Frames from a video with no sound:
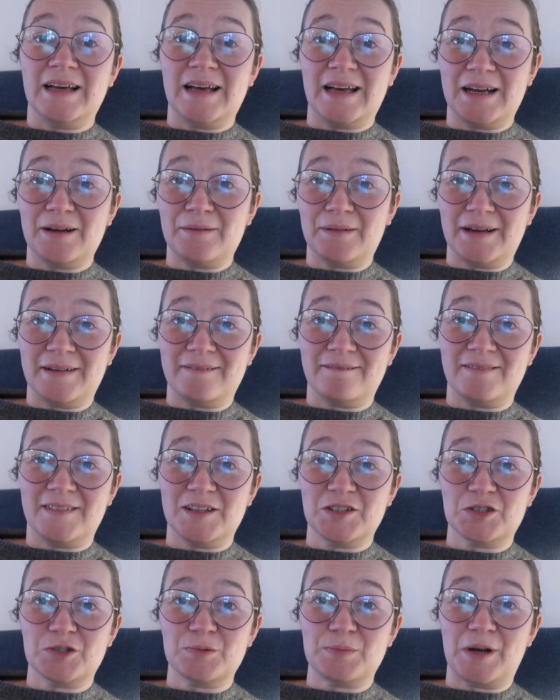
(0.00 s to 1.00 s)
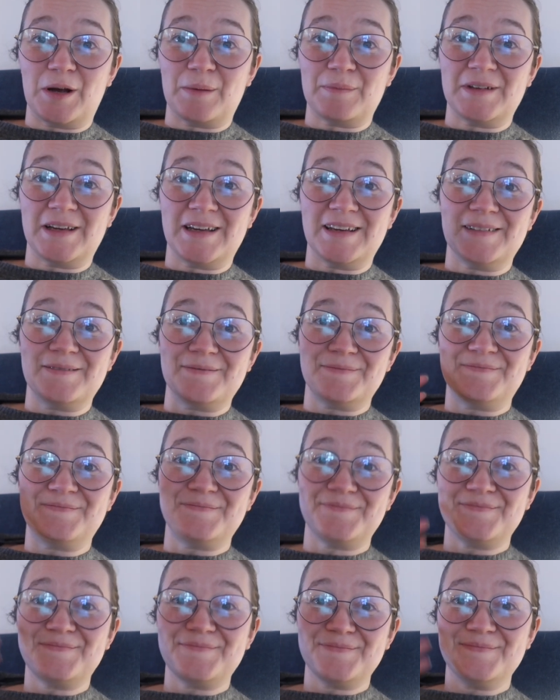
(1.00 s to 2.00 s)
Anyway, this was my update.
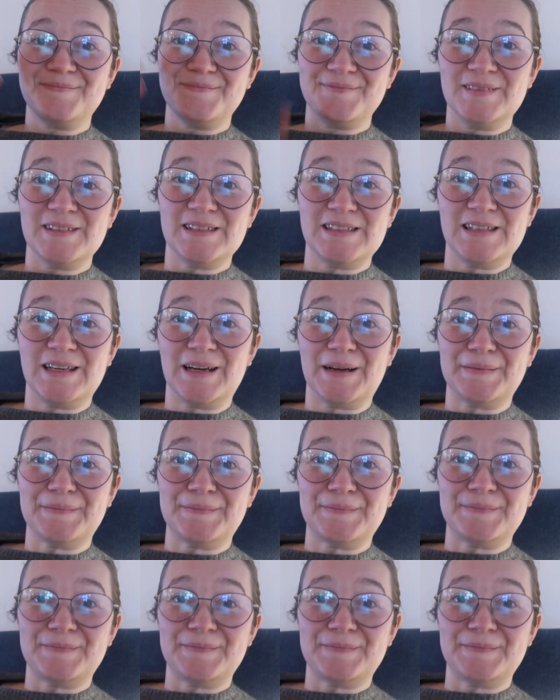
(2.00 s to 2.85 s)
See ya.